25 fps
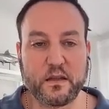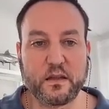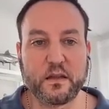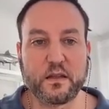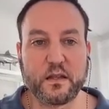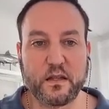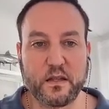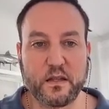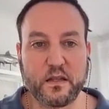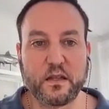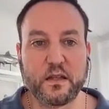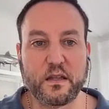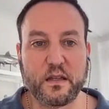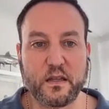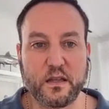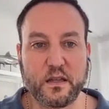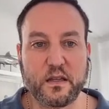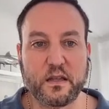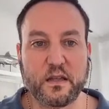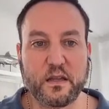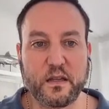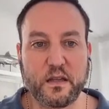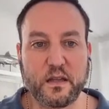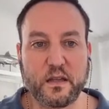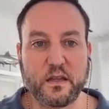
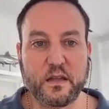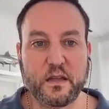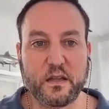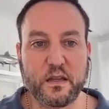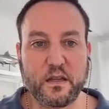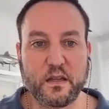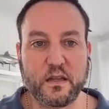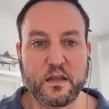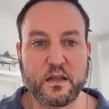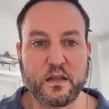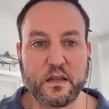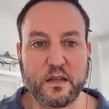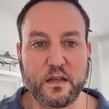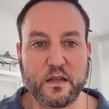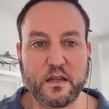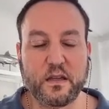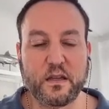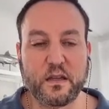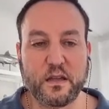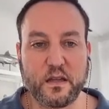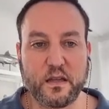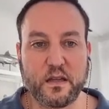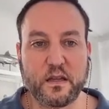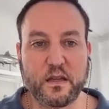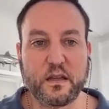
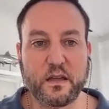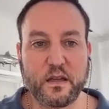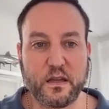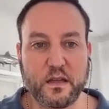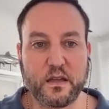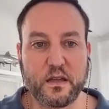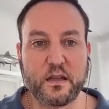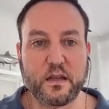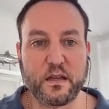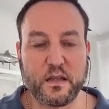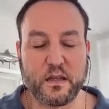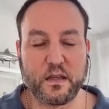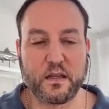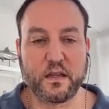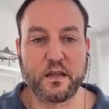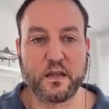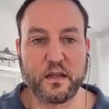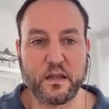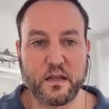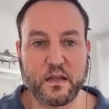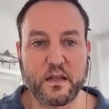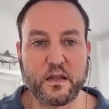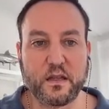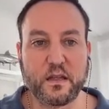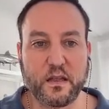
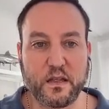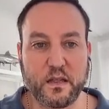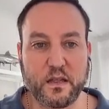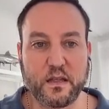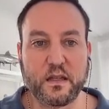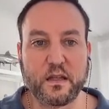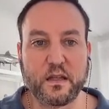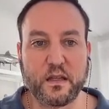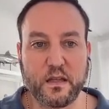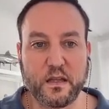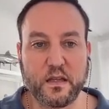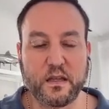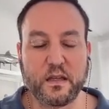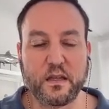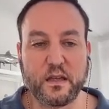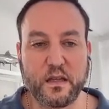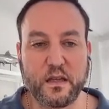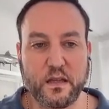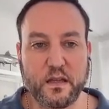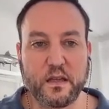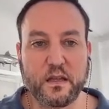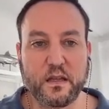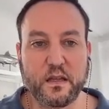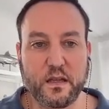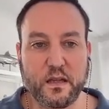
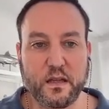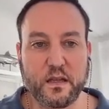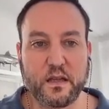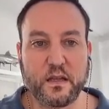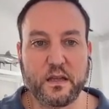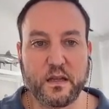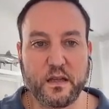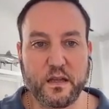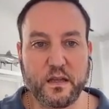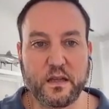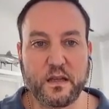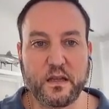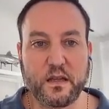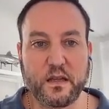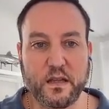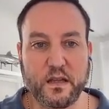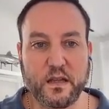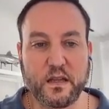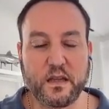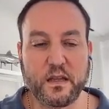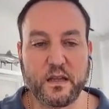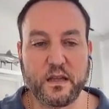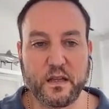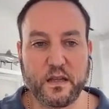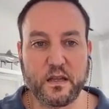
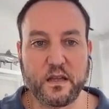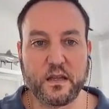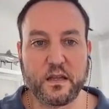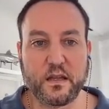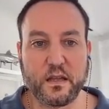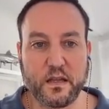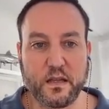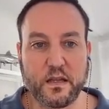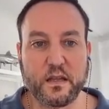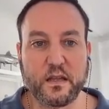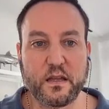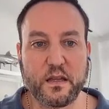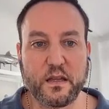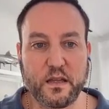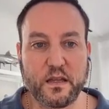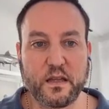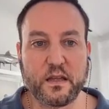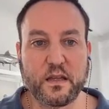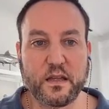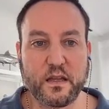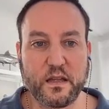(not speaking)